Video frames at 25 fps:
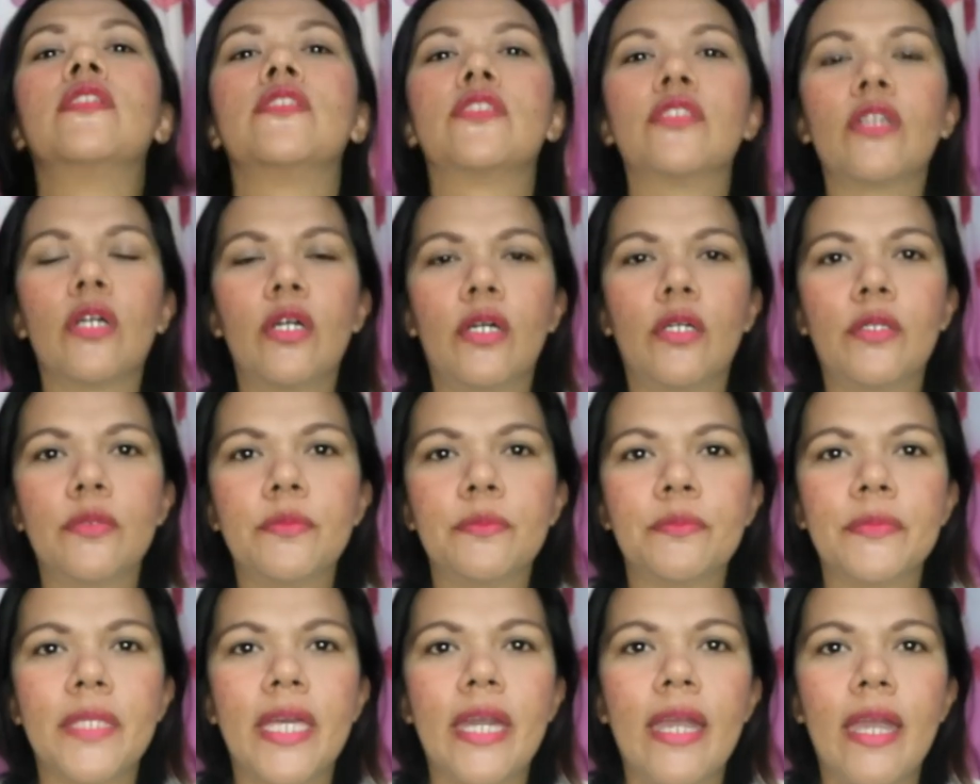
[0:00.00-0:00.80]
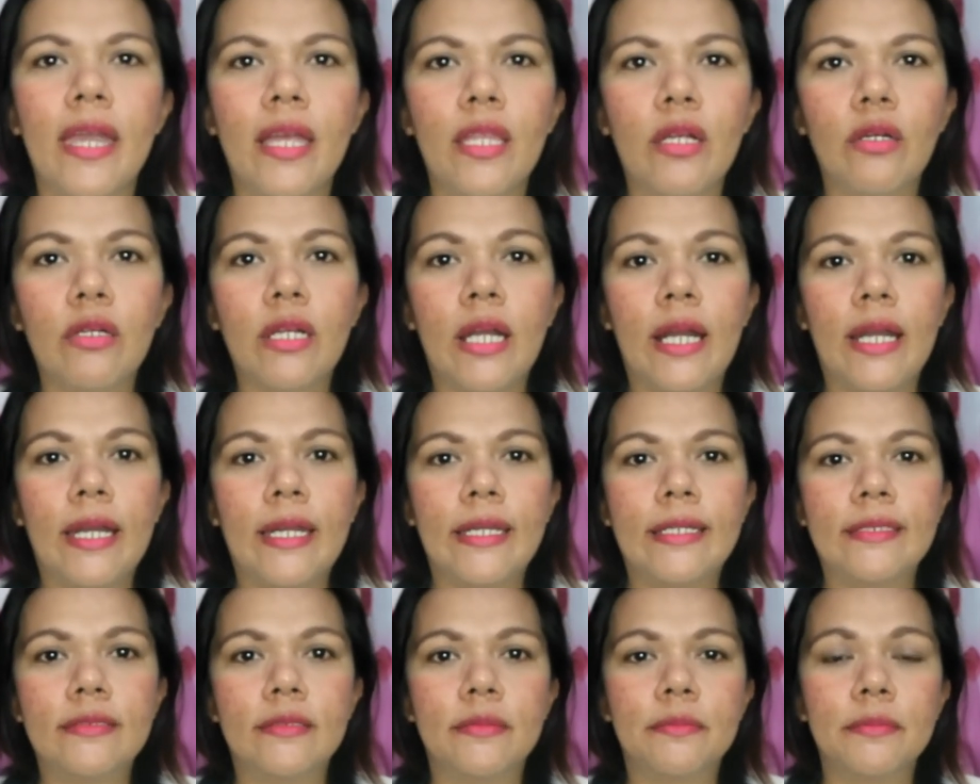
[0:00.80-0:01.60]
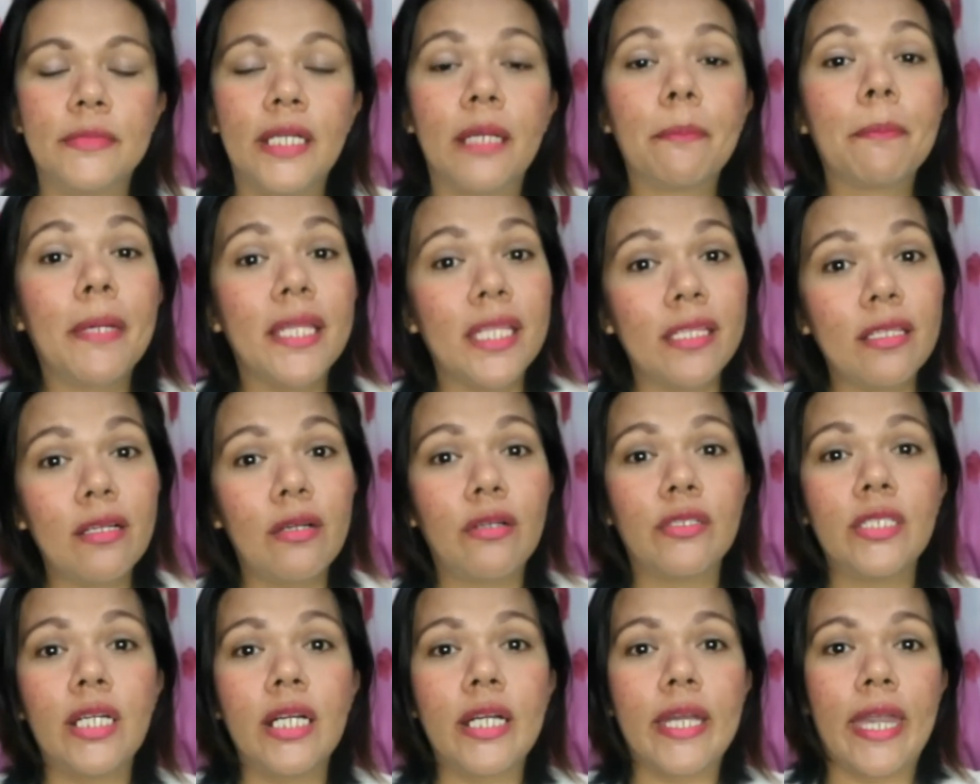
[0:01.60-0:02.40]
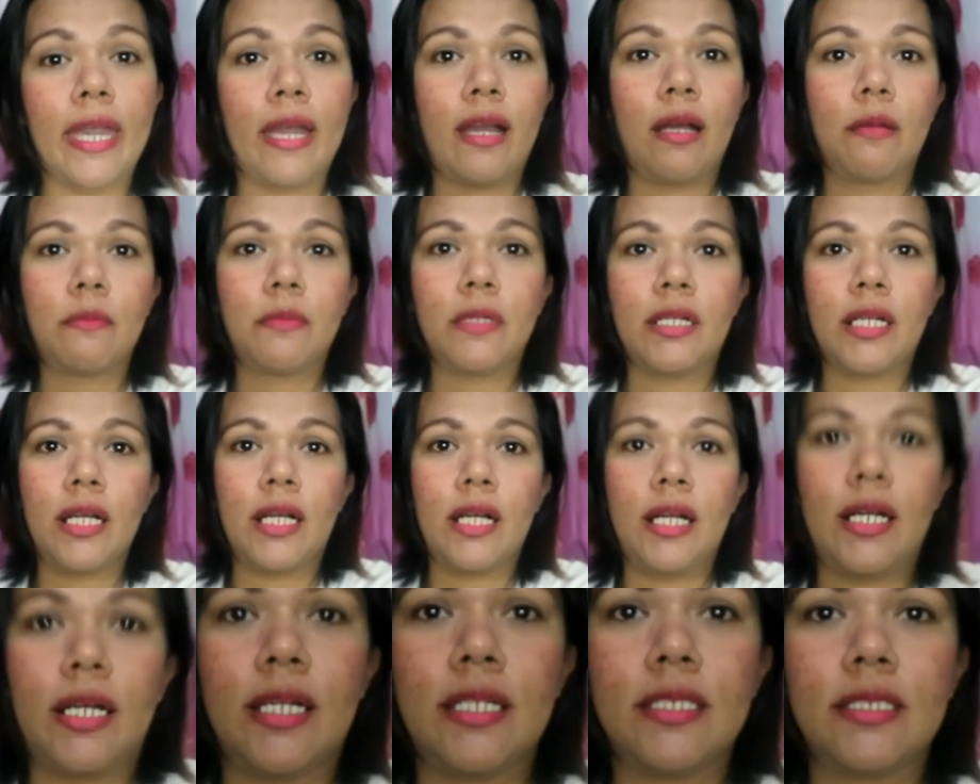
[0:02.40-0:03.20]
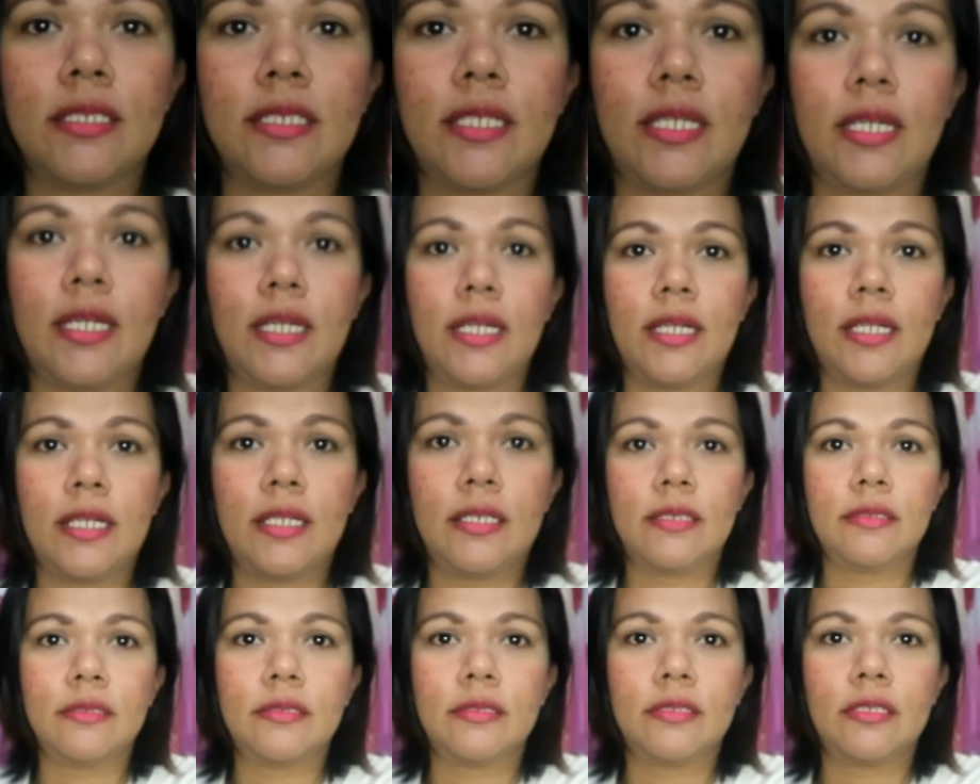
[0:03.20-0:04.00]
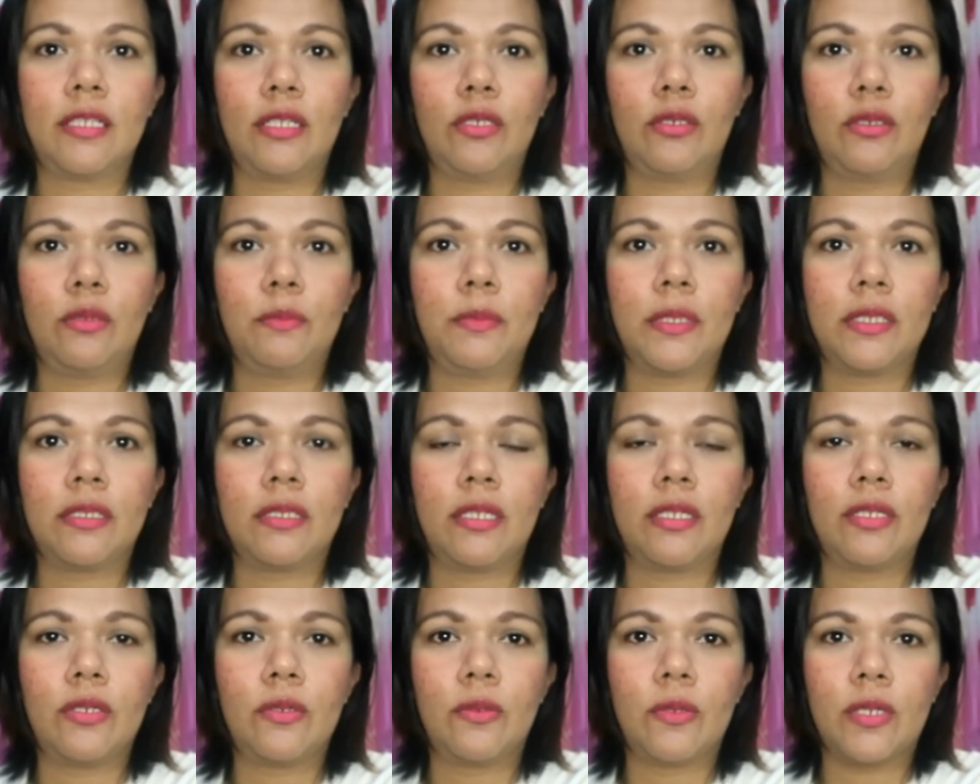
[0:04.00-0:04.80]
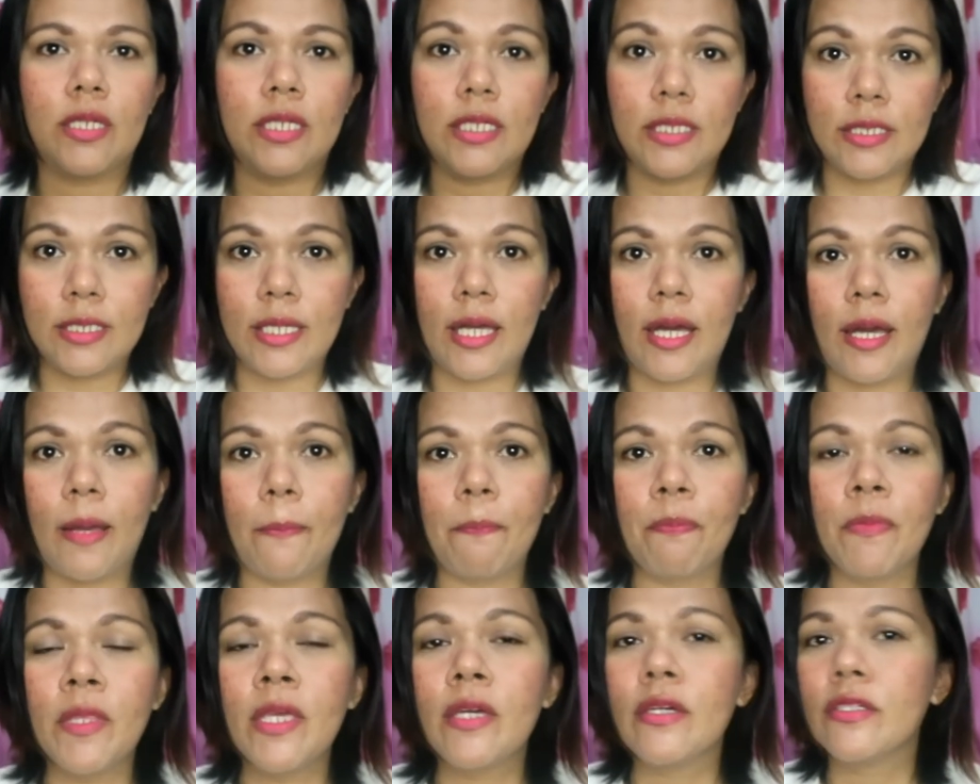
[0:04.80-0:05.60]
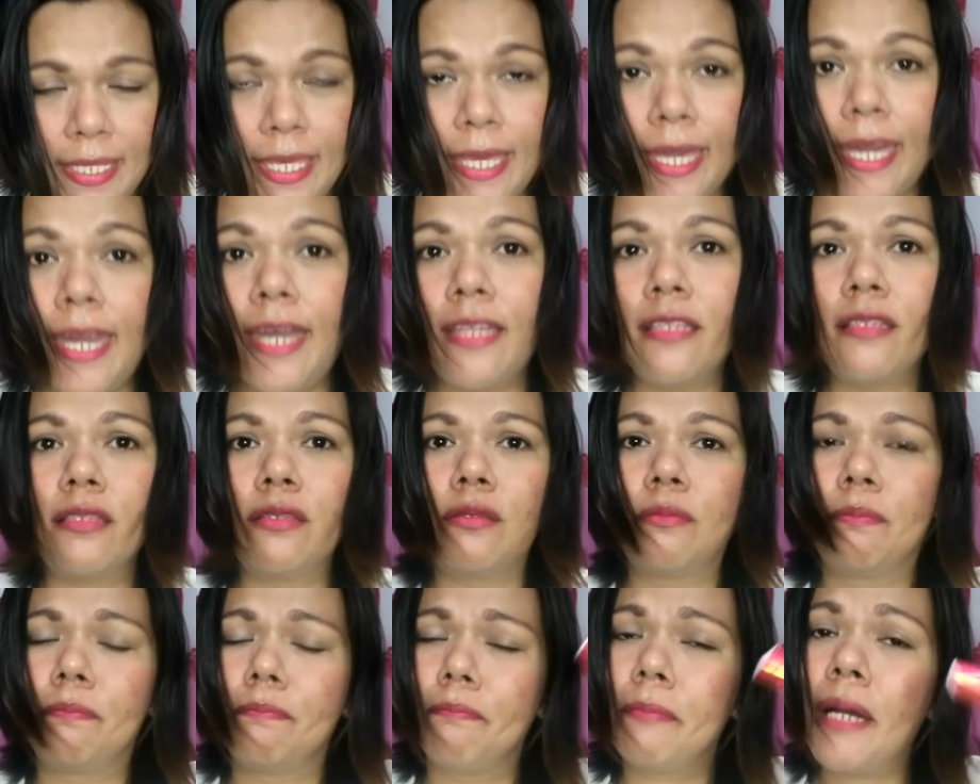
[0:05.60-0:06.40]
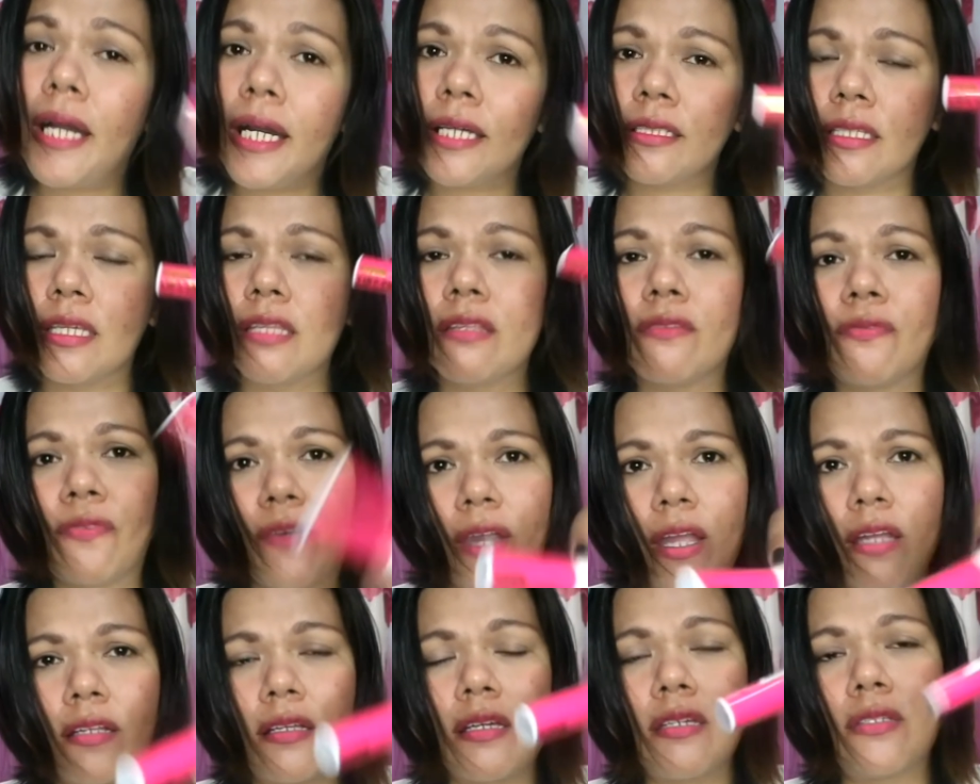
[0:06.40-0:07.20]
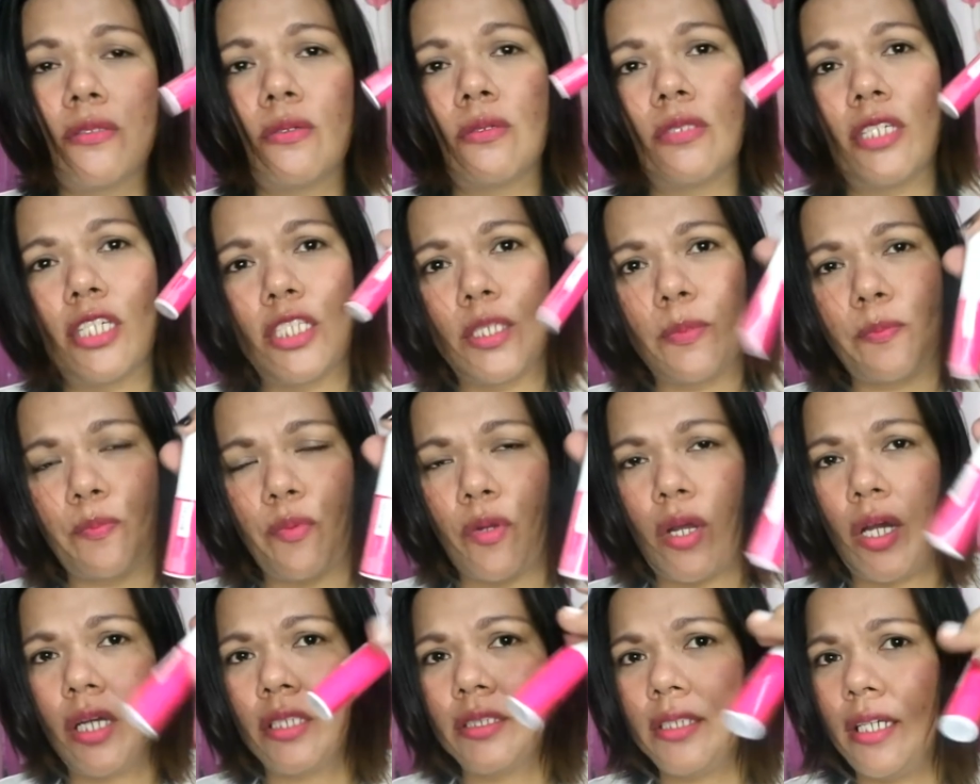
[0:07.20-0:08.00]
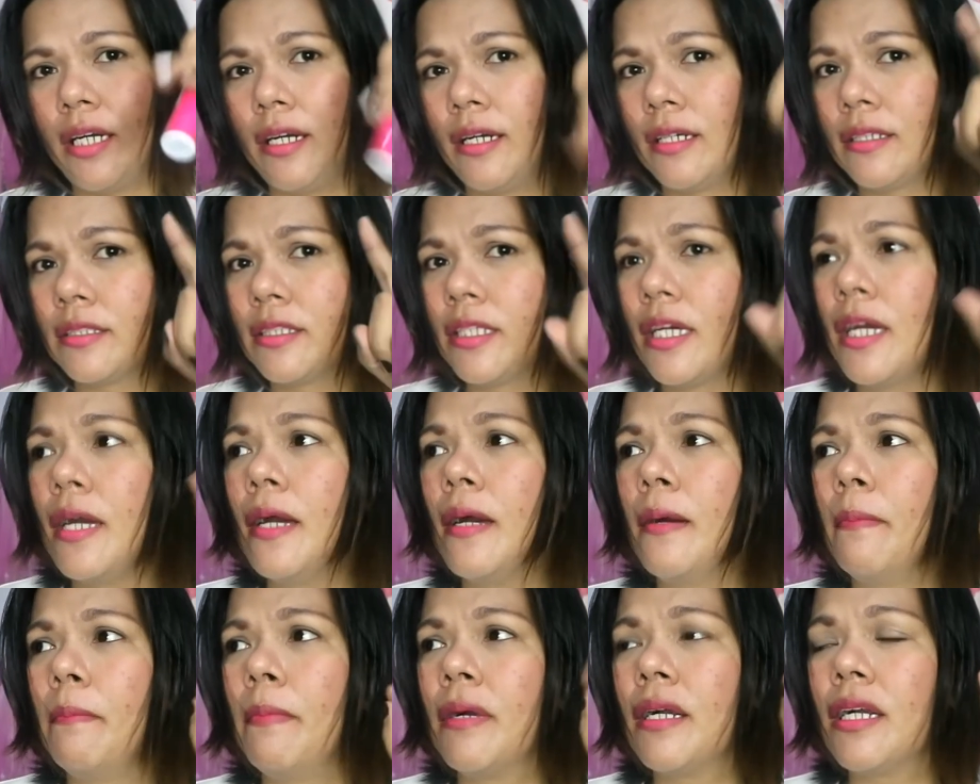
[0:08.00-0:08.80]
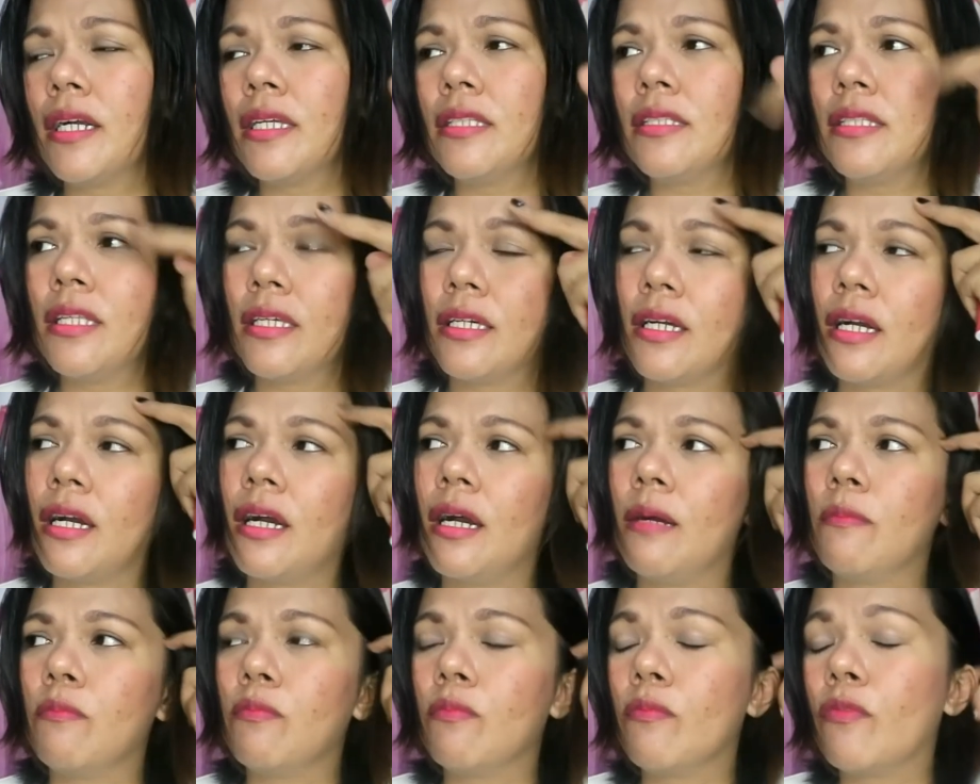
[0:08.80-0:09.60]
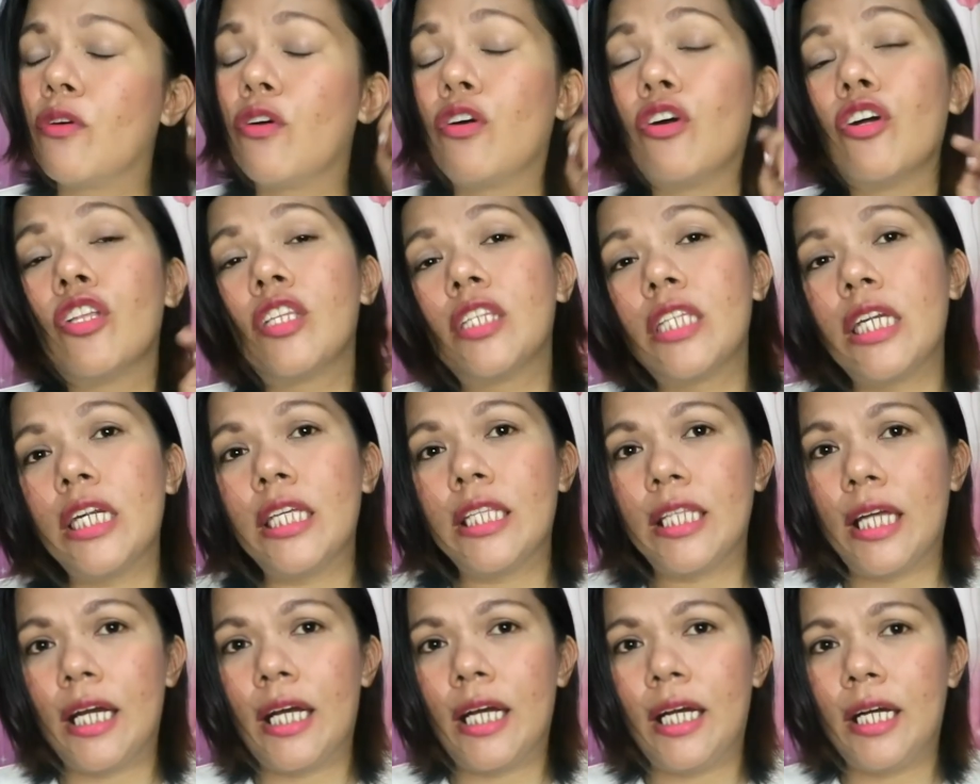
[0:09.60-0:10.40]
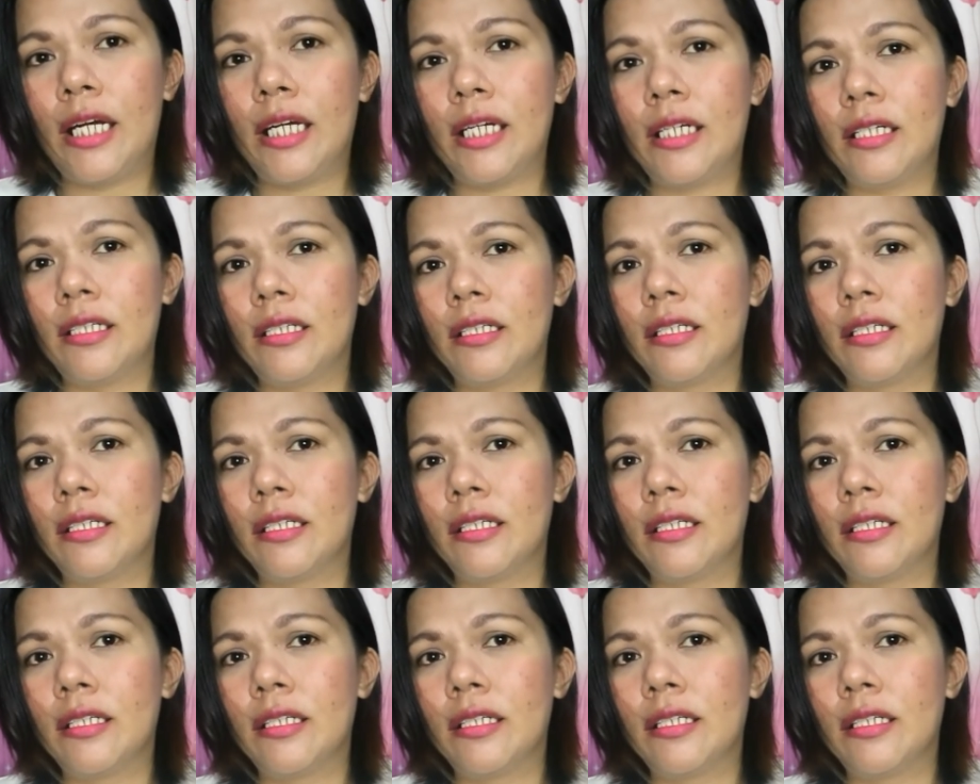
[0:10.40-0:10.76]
So, hello guys. Nagpalit ako ng camera kasi nalobat na yung isa. But in fairness to this product, konti lang